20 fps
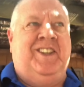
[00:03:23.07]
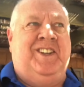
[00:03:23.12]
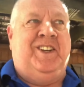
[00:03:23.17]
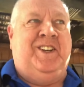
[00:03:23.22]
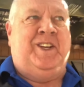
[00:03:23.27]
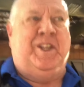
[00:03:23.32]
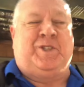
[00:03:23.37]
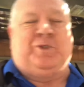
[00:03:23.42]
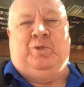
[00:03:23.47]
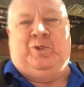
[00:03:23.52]

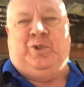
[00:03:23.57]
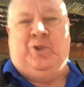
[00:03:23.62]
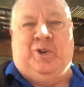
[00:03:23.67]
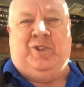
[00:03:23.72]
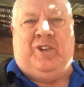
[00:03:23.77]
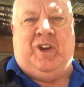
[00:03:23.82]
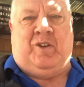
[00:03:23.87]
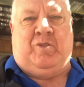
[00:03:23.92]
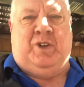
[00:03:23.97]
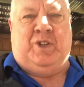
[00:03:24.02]
And that's what we're doing at
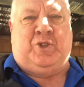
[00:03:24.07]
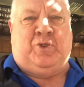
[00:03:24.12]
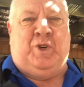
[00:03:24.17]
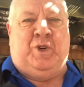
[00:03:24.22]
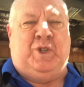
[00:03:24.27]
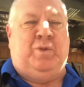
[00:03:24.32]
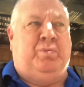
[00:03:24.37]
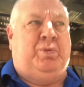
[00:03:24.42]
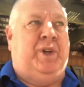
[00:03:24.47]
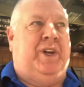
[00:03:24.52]
Deck
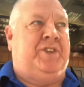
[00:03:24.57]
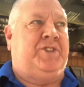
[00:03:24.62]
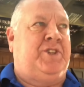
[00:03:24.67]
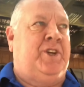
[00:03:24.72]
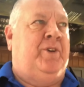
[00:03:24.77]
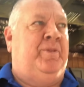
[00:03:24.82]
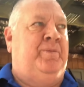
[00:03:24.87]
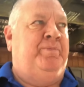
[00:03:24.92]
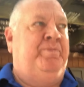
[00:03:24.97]
Restoration Plus. So